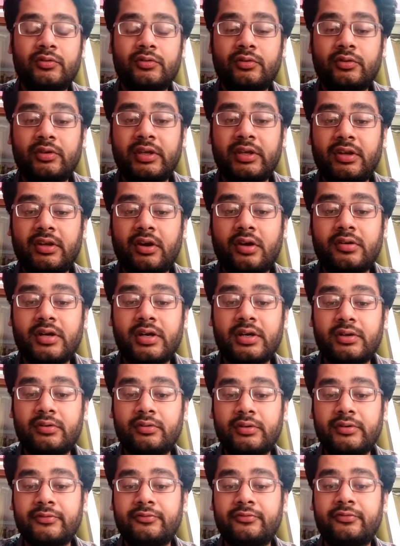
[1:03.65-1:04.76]
So order
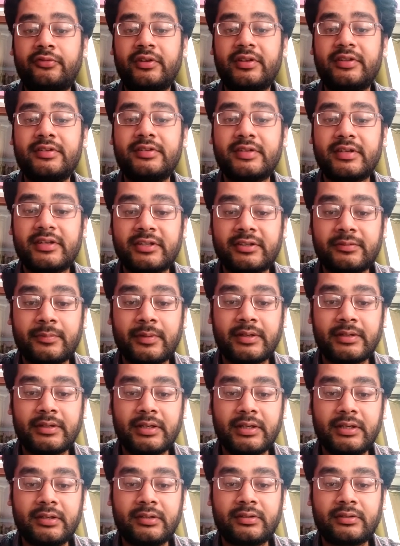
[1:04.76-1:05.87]
to influence
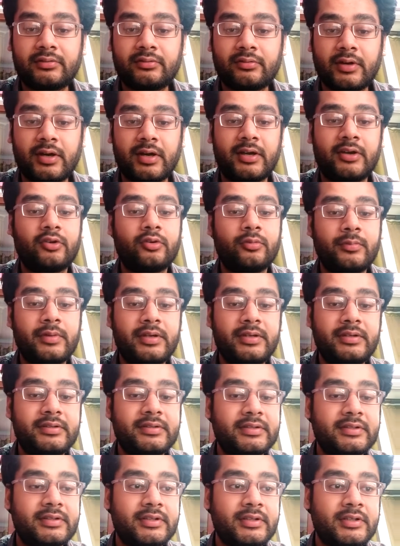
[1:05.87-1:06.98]
charismatic to
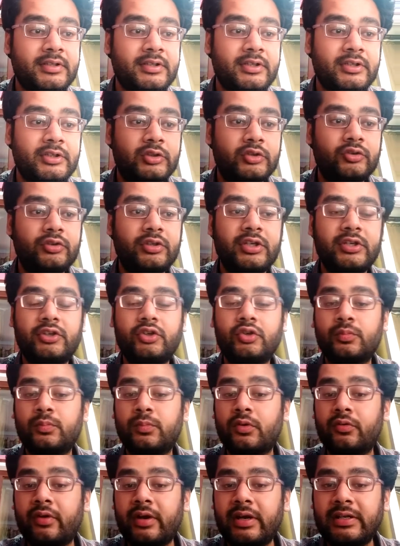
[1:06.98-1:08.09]
arguments, you need to
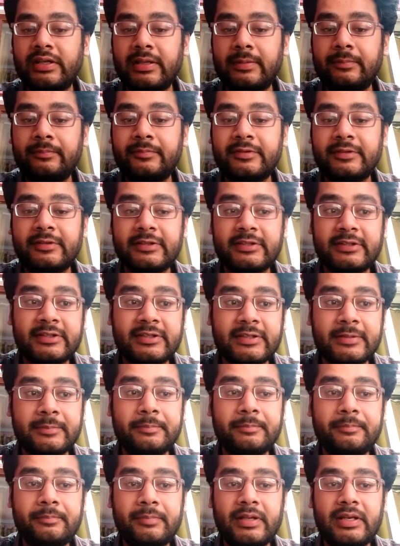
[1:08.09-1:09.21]
provide them
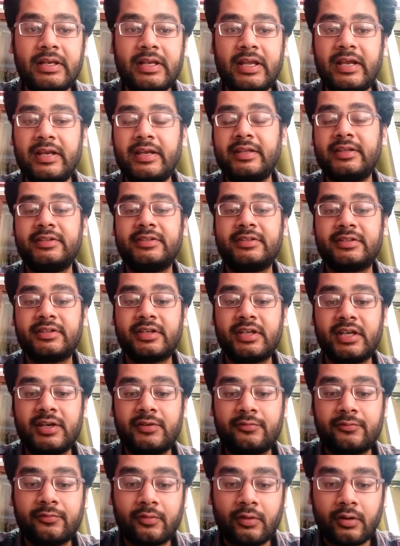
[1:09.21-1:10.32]
simple and
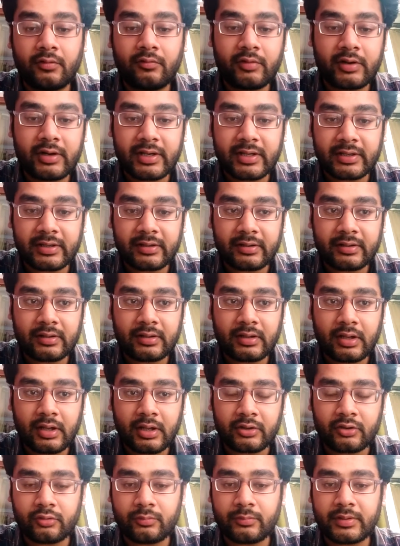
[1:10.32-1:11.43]
straightforward
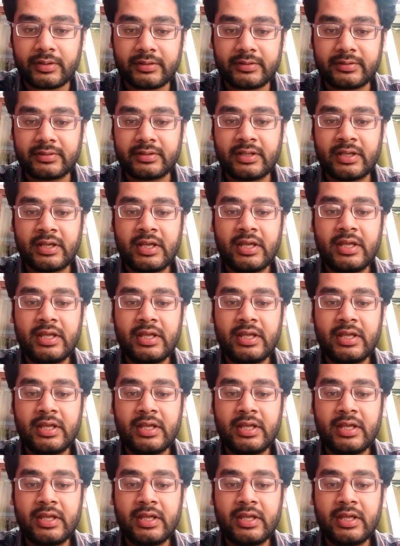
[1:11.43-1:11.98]
arguments.